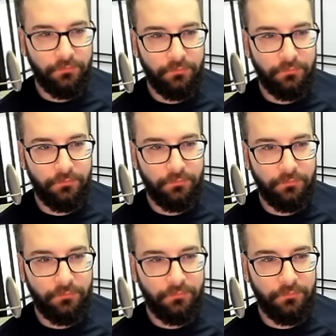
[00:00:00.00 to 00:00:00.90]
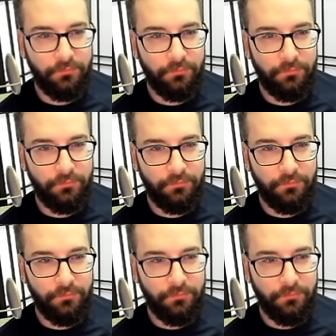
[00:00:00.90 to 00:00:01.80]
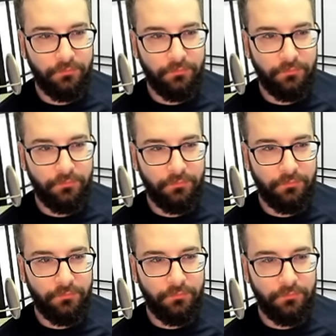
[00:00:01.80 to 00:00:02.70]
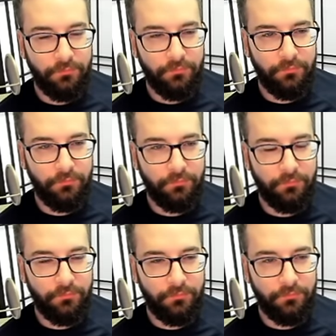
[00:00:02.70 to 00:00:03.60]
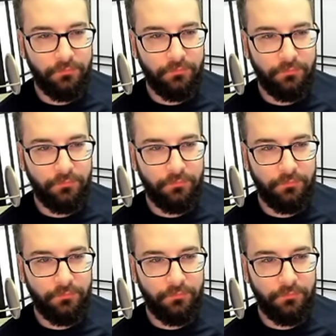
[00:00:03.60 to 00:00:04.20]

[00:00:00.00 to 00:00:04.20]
The person shown says nothing.